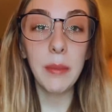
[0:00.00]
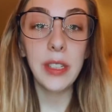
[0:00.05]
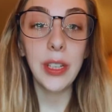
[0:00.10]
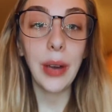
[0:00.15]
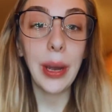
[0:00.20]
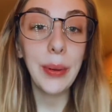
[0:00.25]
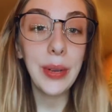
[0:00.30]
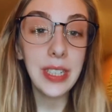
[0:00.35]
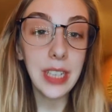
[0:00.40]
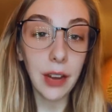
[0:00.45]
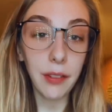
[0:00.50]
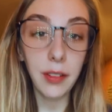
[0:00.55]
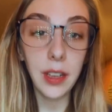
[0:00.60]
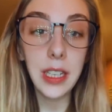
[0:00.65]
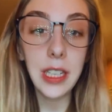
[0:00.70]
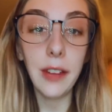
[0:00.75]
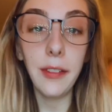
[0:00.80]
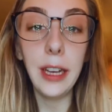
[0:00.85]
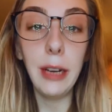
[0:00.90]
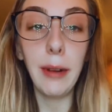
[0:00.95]
So I would
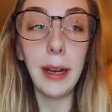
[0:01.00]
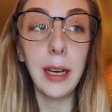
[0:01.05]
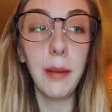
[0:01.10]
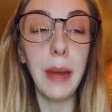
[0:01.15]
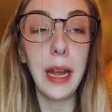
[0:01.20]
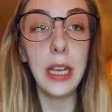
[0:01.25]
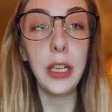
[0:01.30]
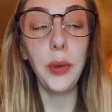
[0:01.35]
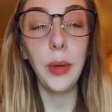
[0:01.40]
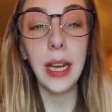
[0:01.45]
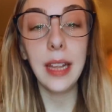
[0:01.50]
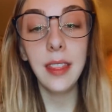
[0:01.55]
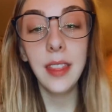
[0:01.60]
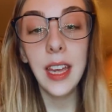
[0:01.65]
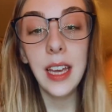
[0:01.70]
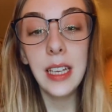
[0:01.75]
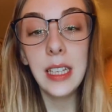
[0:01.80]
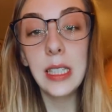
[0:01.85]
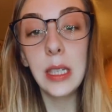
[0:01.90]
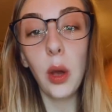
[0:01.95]
definitely recommend you get
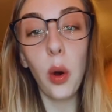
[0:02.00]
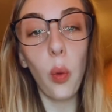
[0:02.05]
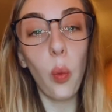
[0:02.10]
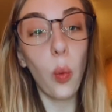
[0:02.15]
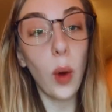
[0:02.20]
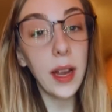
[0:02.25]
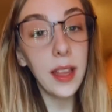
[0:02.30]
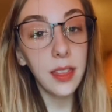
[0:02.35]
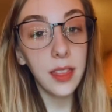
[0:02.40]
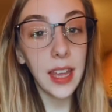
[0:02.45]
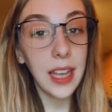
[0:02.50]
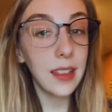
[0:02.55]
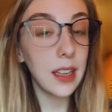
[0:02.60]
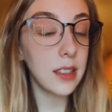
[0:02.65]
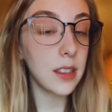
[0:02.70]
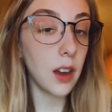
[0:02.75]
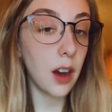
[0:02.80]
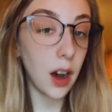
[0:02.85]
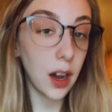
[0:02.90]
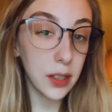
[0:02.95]
this. One thing
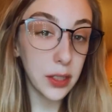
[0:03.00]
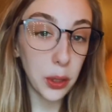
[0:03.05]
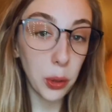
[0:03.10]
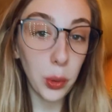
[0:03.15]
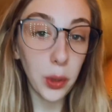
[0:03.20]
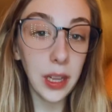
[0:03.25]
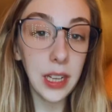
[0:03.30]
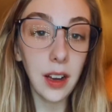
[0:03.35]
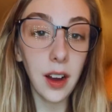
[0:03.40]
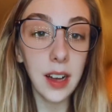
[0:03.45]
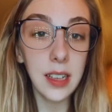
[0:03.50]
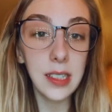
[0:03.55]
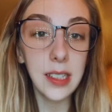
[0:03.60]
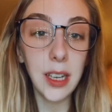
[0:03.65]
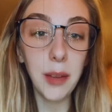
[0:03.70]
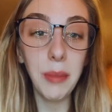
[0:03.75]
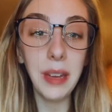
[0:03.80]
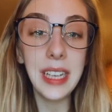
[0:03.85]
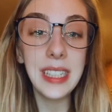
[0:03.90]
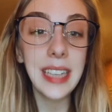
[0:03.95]
that's also really
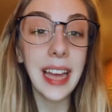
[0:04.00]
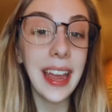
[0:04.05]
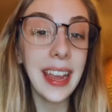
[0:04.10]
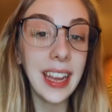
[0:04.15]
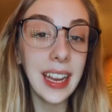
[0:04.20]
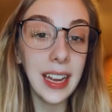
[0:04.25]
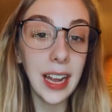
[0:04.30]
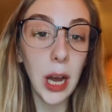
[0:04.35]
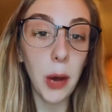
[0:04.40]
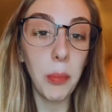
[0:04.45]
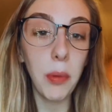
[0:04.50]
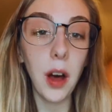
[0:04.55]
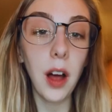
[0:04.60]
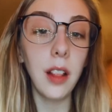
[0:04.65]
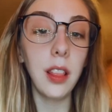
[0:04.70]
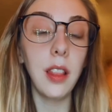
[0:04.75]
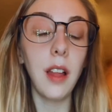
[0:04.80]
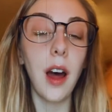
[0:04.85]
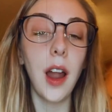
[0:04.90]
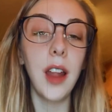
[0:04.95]
awesome is that it can help
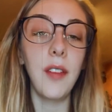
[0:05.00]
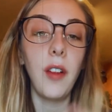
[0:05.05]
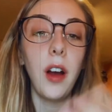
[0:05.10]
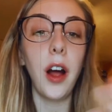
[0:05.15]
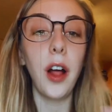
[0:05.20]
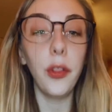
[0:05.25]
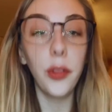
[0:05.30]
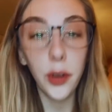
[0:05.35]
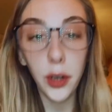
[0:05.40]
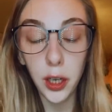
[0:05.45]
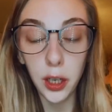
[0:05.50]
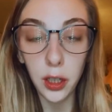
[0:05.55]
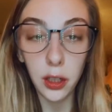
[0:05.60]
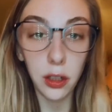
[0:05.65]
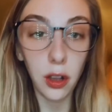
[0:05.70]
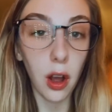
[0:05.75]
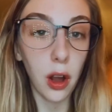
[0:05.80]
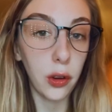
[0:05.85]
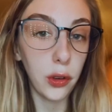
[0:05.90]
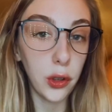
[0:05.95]
a lot of other
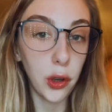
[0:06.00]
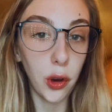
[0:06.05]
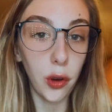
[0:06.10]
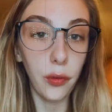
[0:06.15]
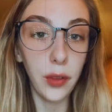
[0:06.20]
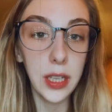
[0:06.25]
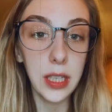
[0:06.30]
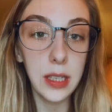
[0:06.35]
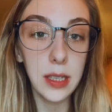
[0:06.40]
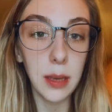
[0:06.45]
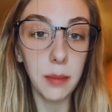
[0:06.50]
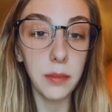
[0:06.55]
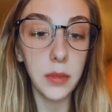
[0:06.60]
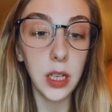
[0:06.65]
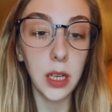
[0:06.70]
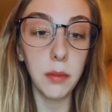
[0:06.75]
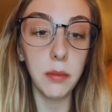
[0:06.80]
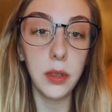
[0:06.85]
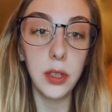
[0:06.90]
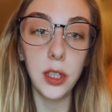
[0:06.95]
long COVID
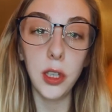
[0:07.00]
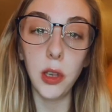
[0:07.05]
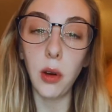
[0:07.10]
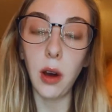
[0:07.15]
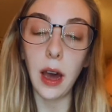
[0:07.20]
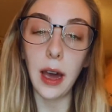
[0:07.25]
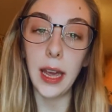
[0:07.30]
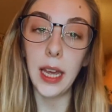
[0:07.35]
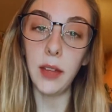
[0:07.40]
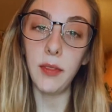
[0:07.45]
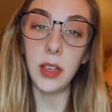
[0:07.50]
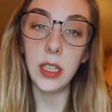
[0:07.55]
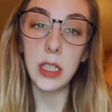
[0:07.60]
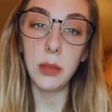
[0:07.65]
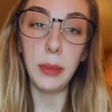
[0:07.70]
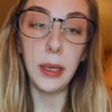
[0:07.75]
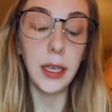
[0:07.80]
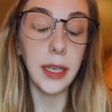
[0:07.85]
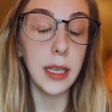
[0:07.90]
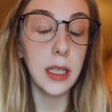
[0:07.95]
symptoms. So I have
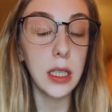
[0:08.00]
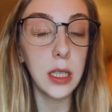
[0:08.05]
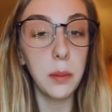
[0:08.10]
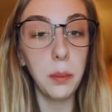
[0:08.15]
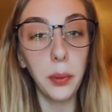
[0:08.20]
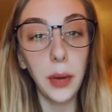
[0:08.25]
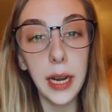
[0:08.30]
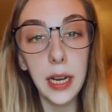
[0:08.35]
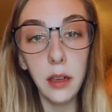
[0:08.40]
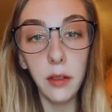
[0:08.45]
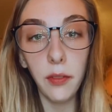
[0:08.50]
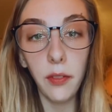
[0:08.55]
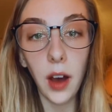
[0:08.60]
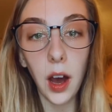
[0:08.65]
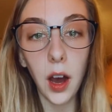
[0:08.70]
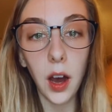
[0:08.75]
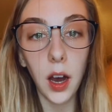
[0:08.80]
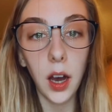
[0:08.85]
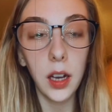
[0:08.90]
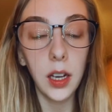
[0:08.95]
experienced brain
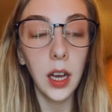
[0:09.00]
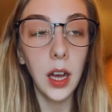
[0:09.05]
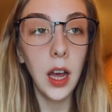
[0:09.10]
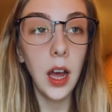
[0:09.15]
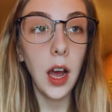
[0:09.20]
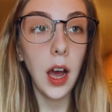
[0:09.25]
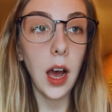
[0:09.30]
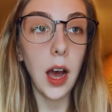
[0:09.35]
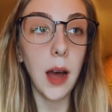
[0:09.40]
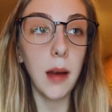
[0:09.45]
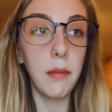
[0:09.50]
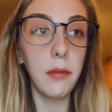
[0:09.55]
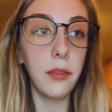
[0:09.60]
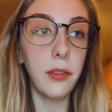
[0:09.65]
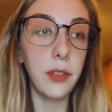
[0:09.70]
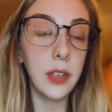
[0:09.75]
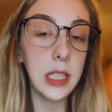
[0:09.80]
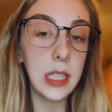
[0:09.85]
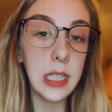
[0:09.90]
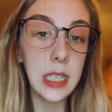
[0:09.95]
fog,
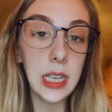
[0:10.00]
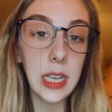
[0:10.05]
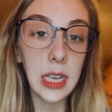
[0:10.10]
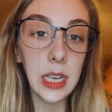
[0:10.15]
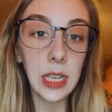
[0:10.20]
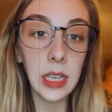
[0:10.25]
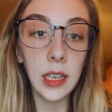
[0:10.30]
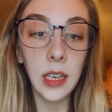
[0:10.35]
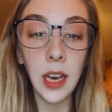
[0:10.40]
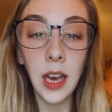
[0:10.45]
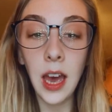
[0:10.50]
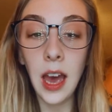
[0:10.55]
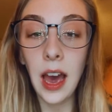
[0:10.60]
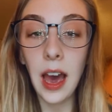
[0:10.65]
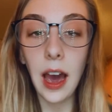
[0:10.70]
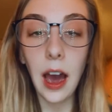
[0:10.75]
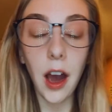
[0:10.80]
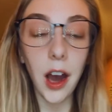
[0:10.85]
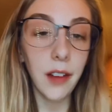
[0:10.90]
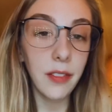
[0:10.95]
fatigue.
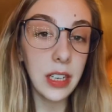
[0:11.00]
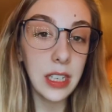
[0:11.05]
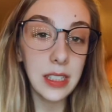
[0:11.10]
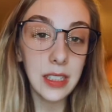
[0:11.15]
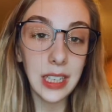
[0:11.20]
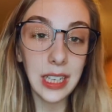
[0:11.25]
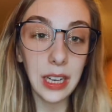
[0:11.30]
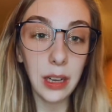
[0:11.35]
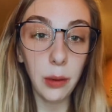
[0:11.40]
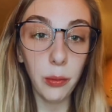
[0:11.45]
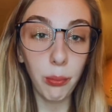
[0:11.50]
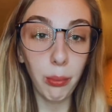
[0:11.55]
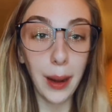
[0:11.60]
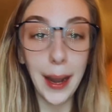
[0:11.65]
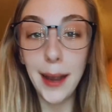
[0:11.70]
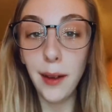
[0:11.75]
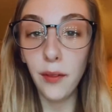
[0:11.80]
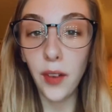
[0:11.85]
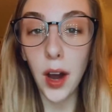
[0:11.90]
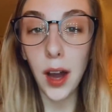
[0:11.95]
Obviously,
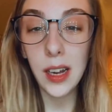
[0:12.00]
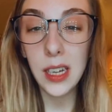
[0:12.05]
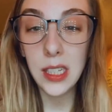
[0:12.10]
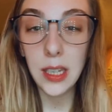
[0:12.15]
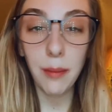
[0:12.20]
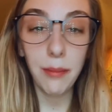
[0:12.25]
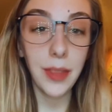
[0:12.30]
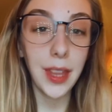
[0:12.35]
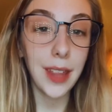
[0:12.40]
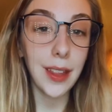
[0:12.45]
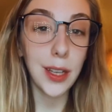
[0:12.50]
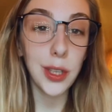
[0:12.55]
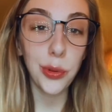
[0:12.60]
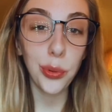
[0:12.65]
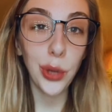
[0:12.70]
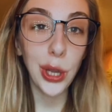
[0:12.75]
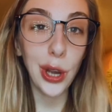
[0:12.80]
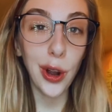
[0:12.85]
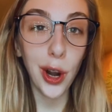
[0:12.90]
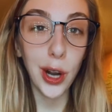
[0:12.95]
brain fog is something that's
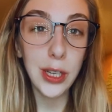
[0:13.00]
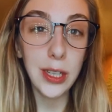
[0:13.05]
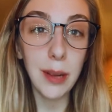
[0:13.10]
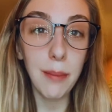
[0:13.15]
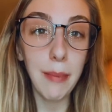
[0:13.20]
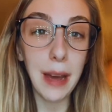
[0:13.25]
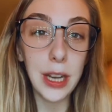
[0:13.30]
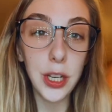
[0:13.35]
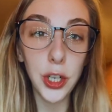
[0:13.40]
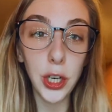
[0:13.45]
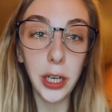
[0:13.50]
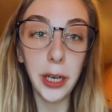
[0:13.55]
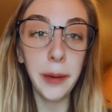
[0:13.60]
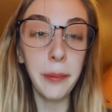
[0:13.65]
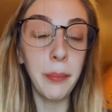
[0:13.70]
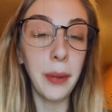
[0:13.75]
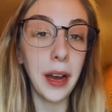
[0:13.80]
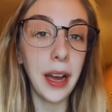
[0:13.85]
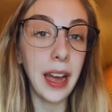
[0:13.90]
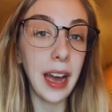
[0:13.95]
really hard to measure,
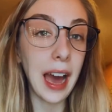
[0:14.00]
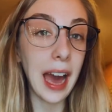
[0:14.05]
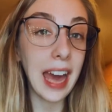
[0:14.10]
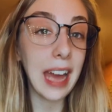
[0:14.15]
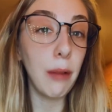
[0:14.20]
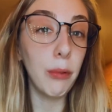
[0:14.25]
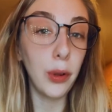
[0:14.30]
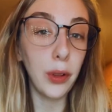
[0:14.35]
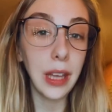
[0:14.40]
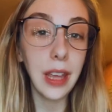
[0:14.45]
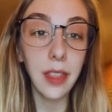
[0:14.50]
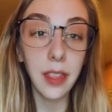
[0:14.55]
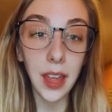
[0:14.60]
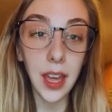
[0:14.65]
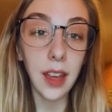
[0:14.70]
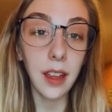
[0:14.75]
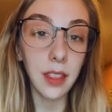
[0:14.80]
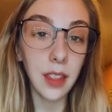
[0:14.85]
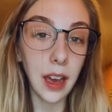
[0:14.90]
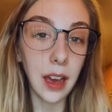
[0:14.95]
but I really think